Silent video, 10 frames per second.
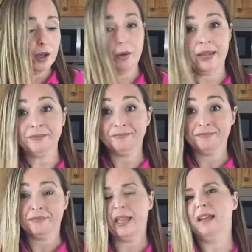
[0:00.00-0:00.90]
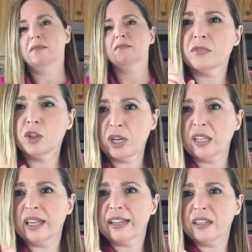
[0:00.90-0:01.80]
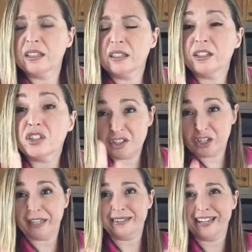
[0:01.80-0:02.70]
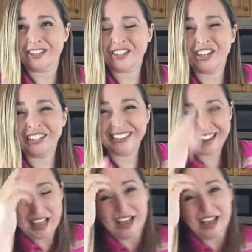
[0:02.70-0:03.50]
Okay? That look-alike chicken texture.